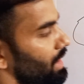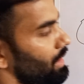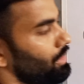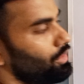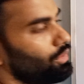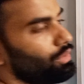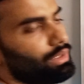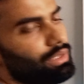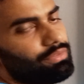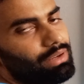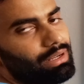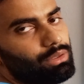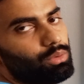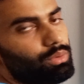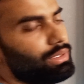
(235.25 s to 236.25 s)
So if I
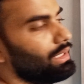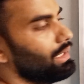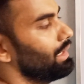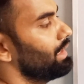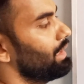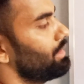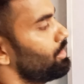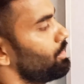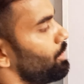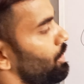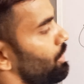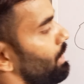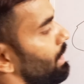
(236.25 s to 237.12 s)
don't need it tomorrow, I